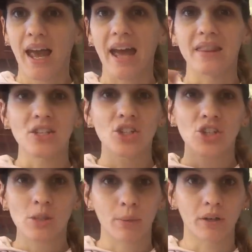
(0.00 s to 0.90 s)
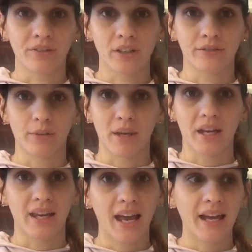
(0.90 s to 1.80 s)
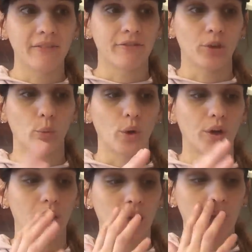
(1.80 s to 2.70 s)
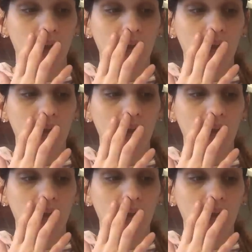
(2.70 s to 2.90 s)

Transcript: And this is just perfect for me, again, for work.